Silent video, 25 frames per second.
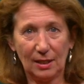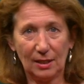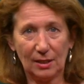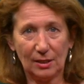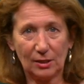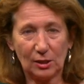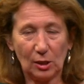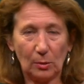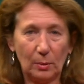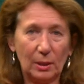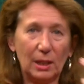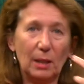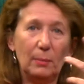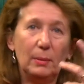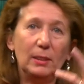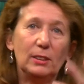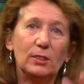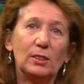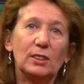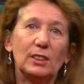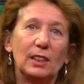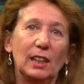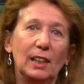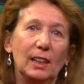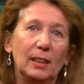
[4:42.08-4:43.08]
So what I mean to
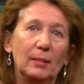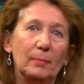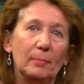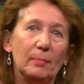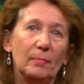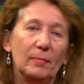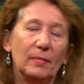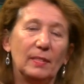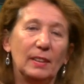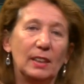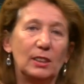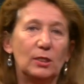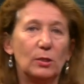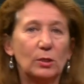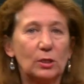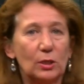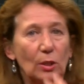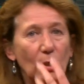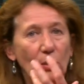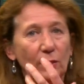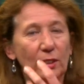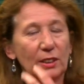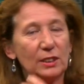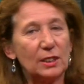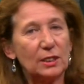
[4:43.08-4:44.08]
say, as you
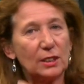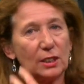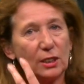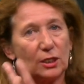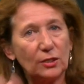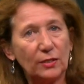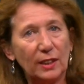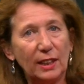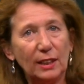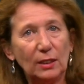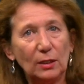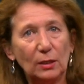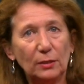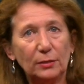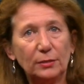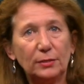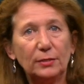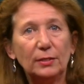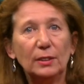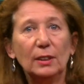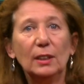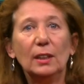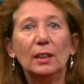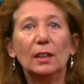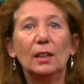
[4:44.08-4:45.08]
saw, this is a trade-off
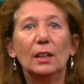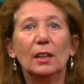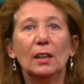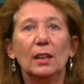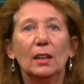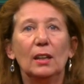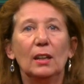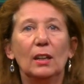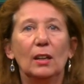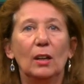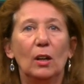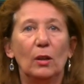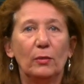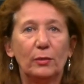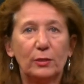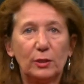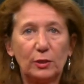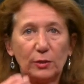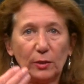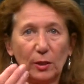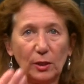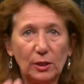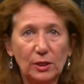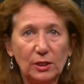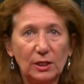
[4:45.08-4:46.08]
of
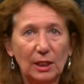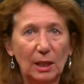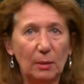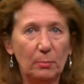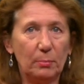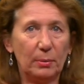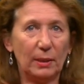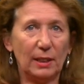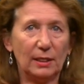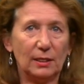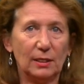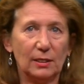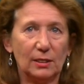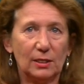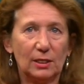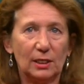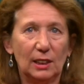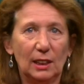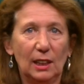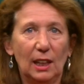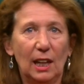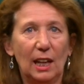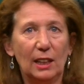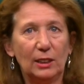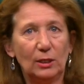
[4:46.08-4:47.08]
trust and presence.
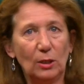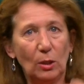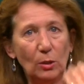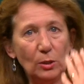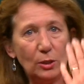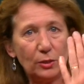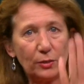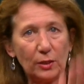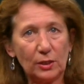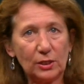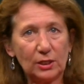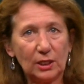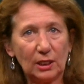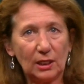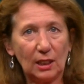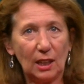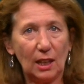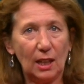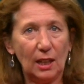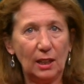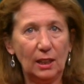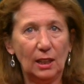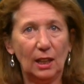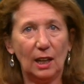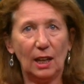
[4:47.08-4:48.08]
Yeah? I don't trust the
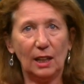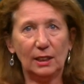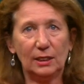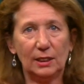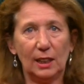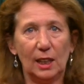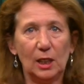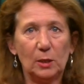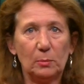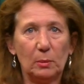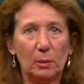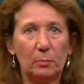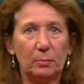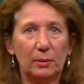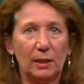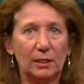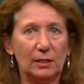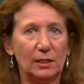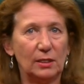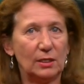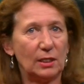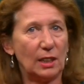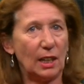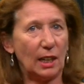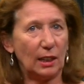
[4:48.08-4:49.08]
guy, I change my
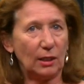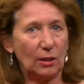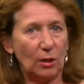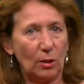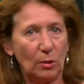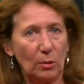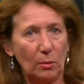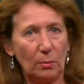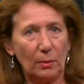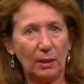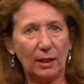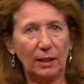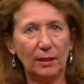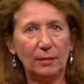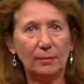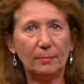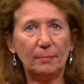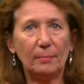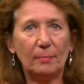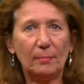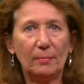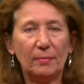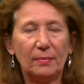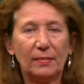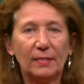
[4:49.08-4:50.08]
presence, I go away.
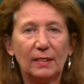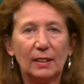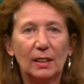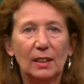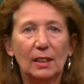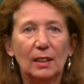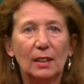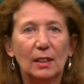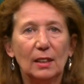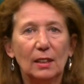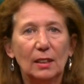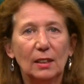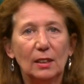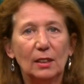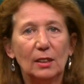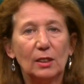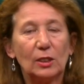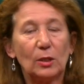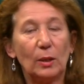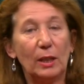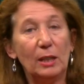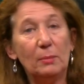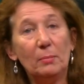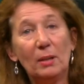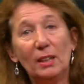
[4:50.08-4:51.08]

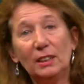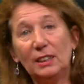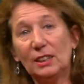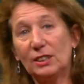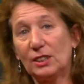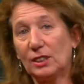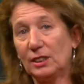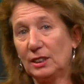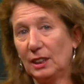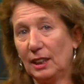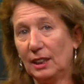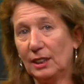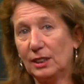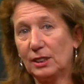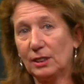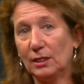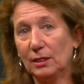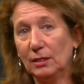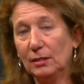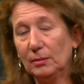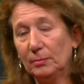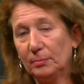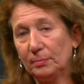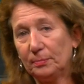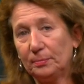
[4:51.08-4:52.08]
So in my
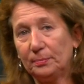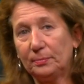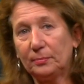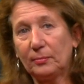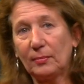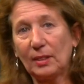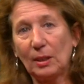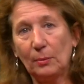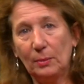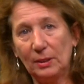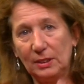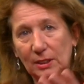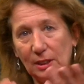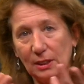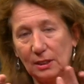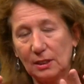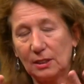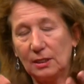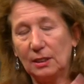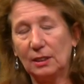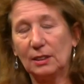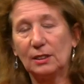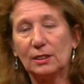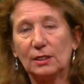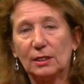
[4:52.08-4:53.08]
dissertation, which is
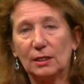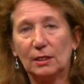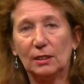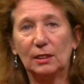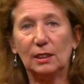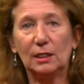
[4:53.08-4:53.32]
this